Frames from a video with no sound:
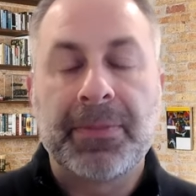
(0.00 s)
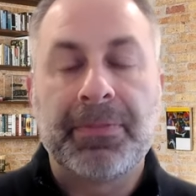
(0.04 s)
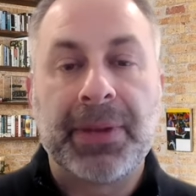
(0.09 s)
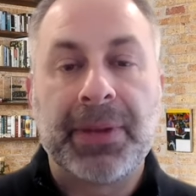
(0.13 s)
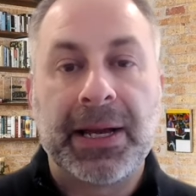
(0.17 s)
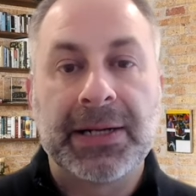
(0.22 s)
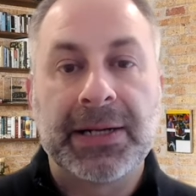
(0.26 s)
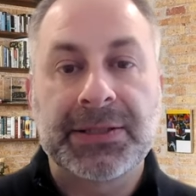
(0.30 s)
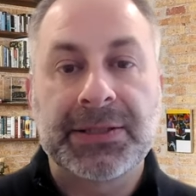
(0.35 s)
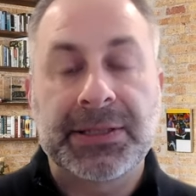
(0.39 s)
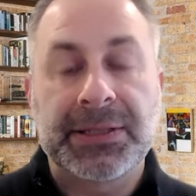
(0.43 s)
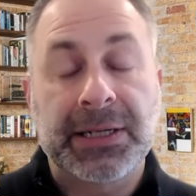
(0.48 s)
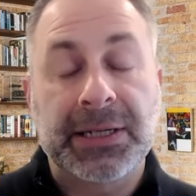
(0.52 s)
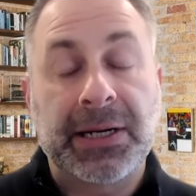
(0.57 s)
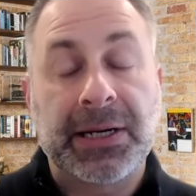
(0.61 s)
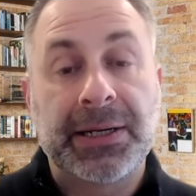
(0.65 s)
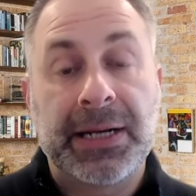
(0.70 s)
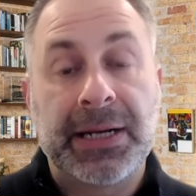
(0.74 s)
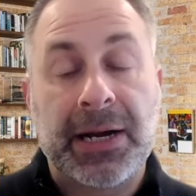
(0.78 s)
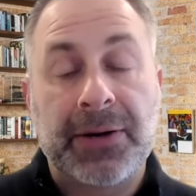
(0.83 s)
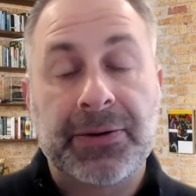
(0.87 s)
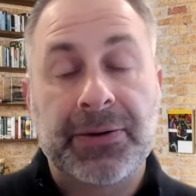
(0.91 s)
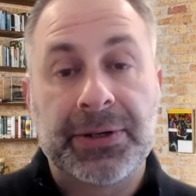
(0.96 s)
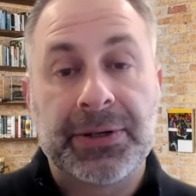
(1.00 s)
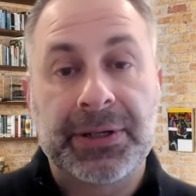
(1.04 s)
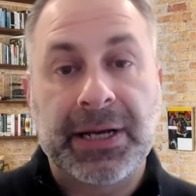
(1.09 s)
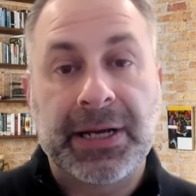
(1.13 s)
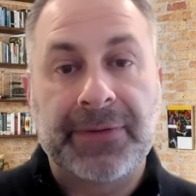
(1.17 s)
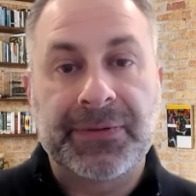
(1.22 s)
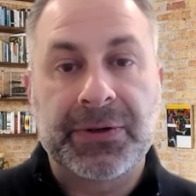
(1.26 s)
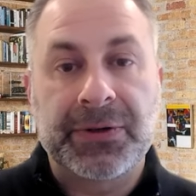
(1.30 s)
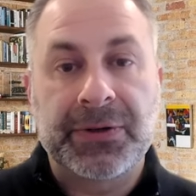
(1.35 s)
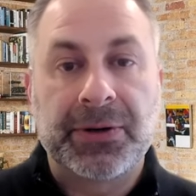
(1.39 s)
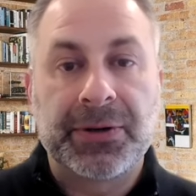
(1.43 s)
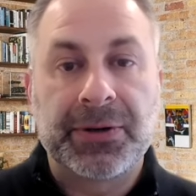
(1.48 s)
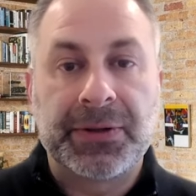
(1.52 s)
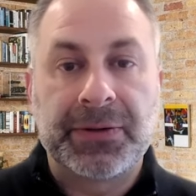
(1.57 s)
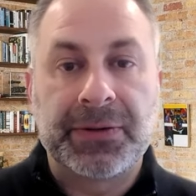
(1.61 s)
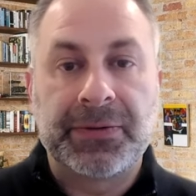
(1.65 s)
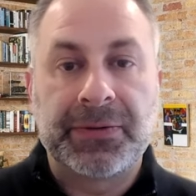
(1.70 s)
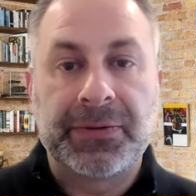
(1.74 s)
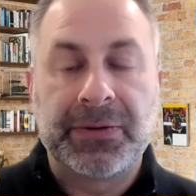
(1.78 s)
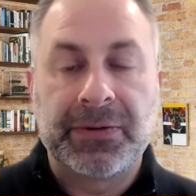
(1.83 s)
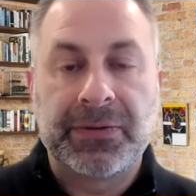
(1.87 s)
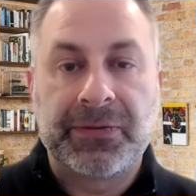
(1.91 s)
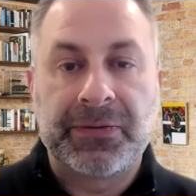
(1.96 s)
banks are now going to have to go to
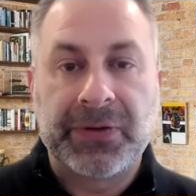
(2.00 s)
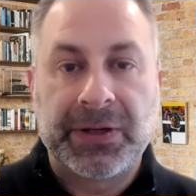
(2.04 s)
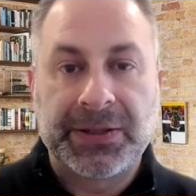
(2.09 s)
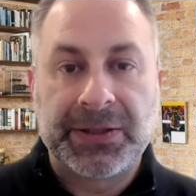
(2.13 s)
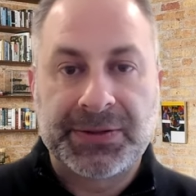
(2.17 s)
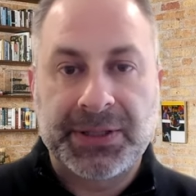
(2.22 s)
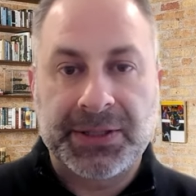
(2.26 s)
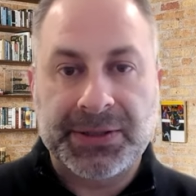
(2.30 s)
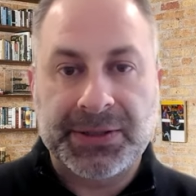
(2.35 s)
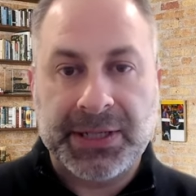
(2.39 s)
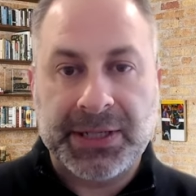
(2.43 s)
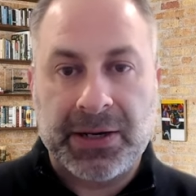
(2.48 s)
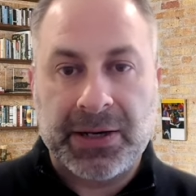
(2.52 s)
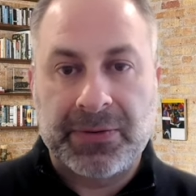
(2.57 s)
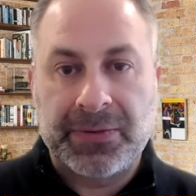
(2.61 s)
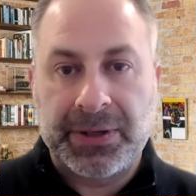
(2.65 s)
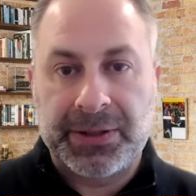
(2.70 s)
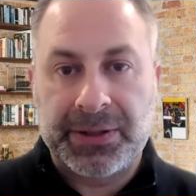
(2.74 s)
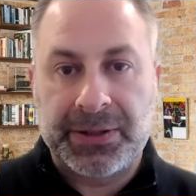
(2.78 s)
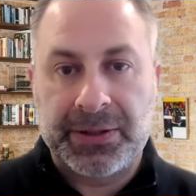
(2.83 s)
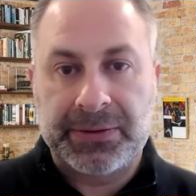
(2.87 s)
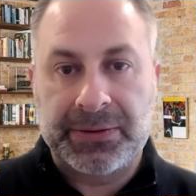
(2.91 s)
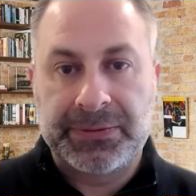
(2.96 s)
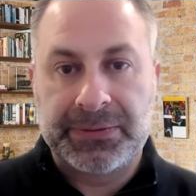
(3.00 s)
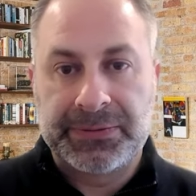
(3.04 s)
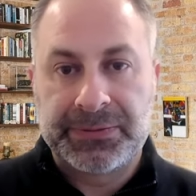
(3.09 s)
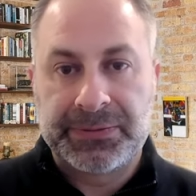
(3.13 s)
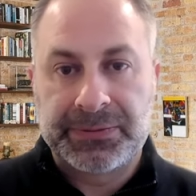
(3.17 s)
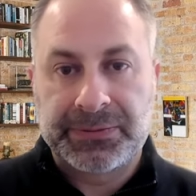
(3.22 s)
the Fed's discount window.